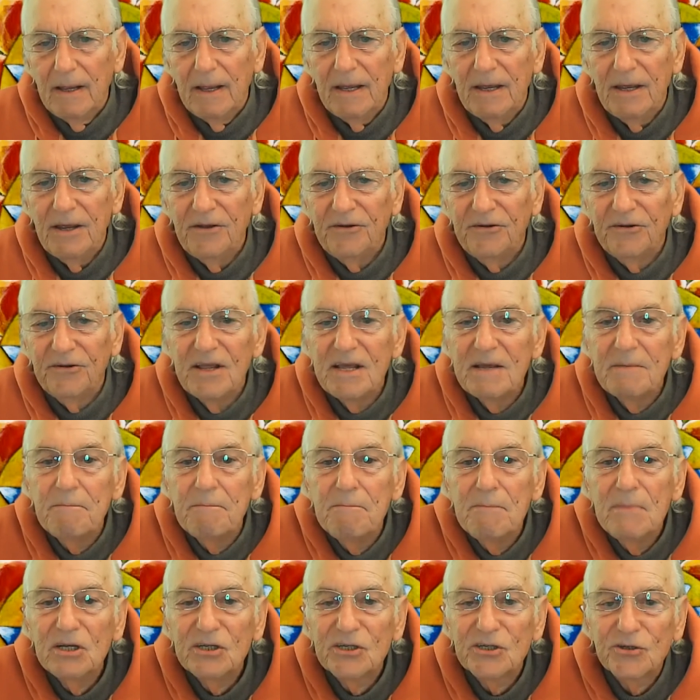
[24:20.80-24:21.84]
is the
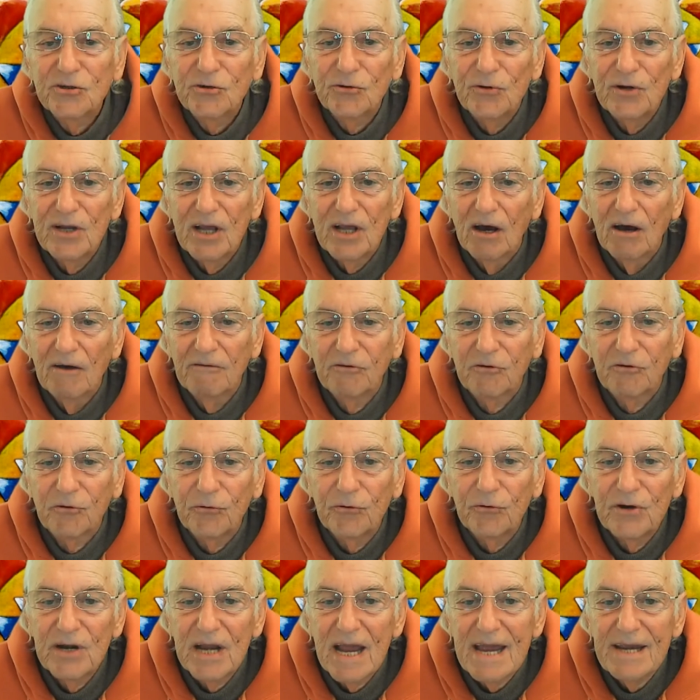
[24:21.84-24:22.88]
mystery of
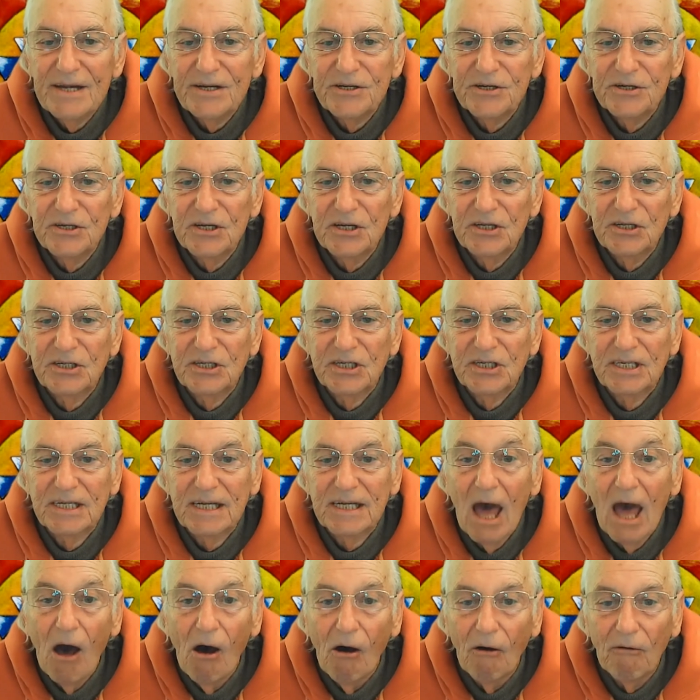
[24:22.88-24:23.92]
creation
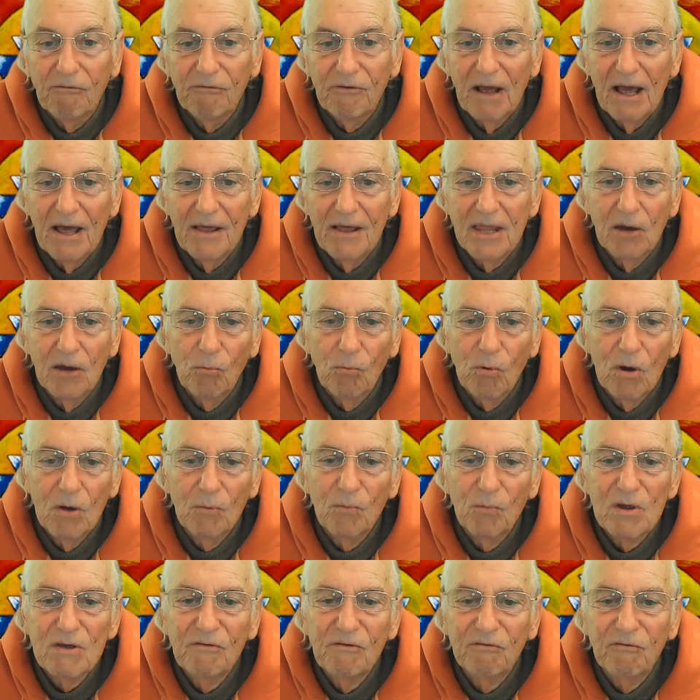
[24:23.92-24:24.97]
itself. And that when
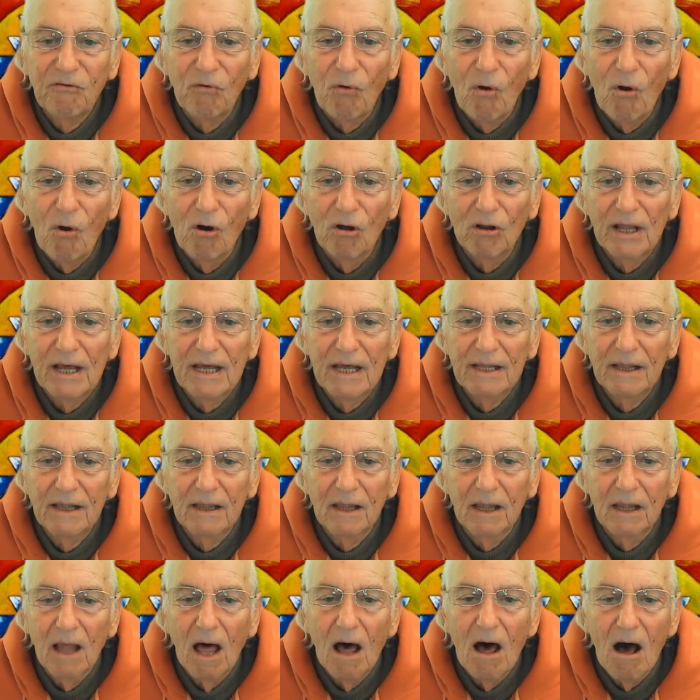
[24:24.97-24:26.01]
we fall in
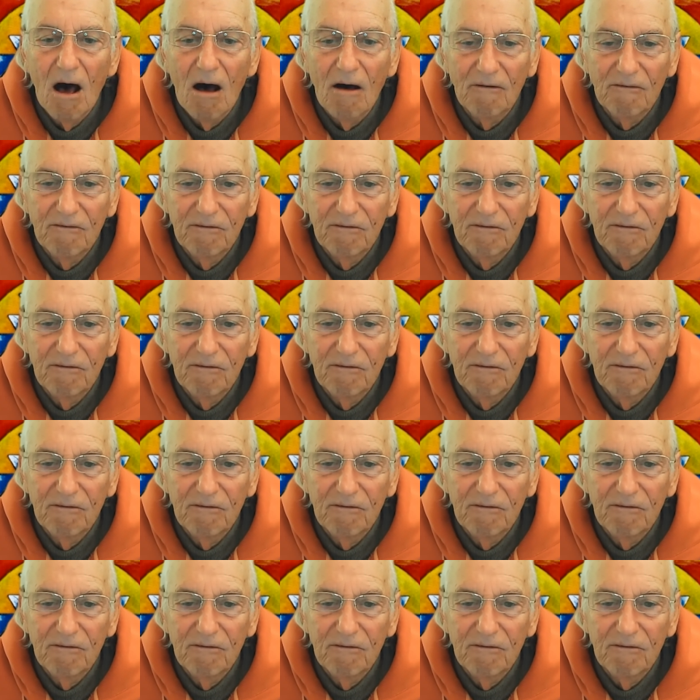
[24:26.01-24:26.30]
love,